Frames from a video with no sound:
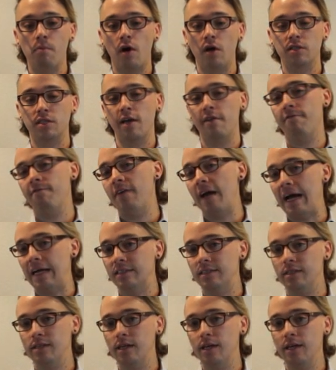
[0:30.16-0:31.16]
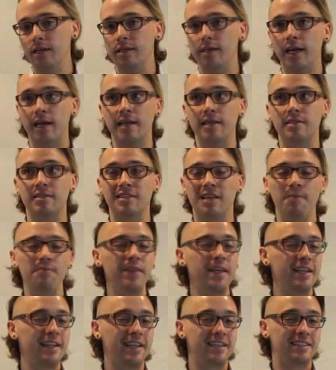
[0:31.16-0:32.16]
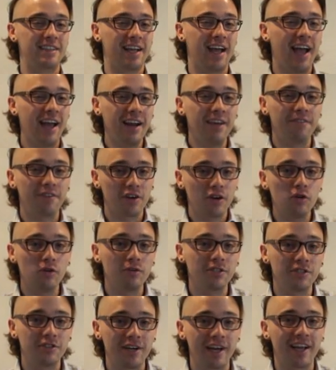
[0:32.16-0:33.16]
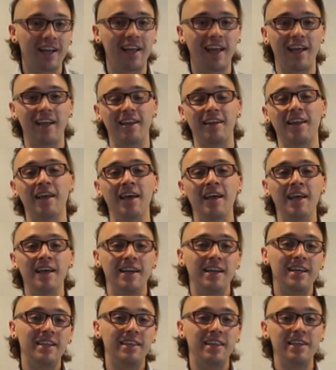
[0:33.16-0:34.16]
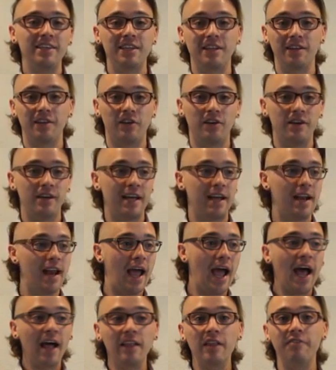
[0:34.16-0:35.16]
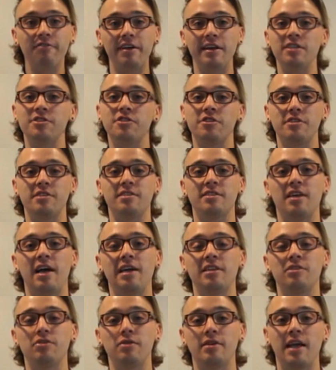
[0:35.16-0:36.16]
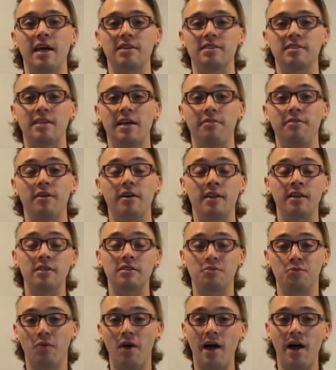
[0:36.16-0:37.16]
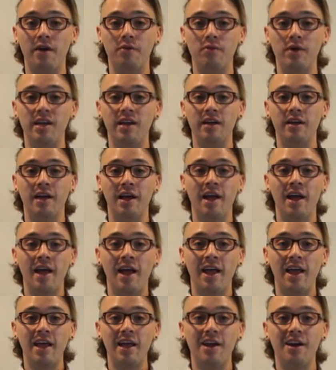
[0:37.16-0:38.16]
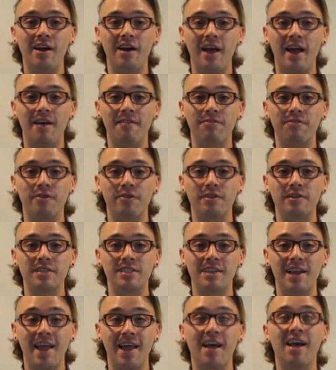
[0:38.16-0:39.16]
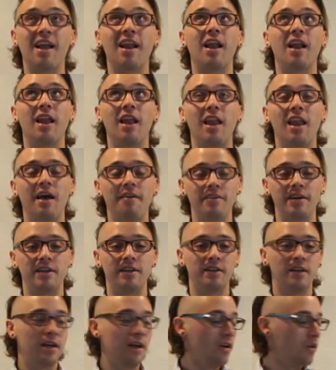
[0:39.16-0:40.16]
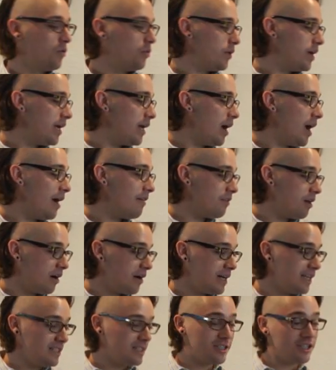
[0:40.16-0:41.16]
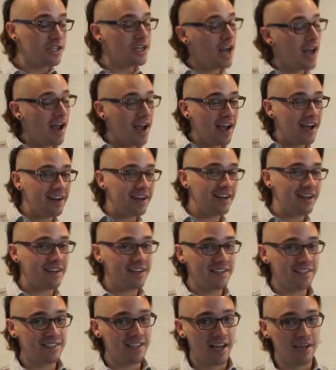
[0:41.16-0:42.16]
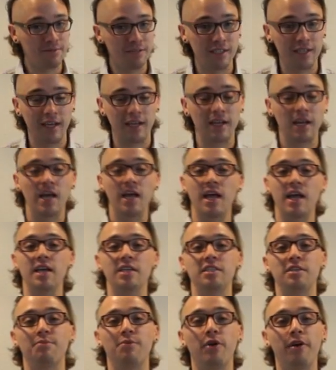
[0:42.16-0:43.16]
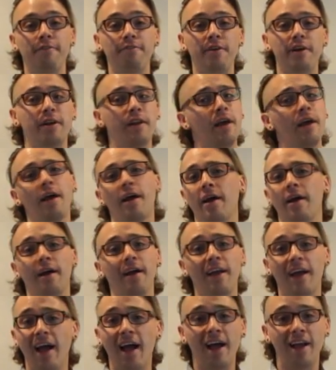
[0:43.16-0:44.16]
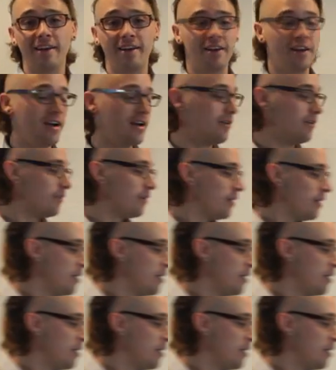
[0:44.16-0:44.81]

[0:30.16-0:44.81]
multifaceted that it's something that's a kind of a cool trick and neat thing to learn. It elevates your design to a next level and that's why we here at Floral Today love it. We have already tried it and attempted it. Is it perfect? God no.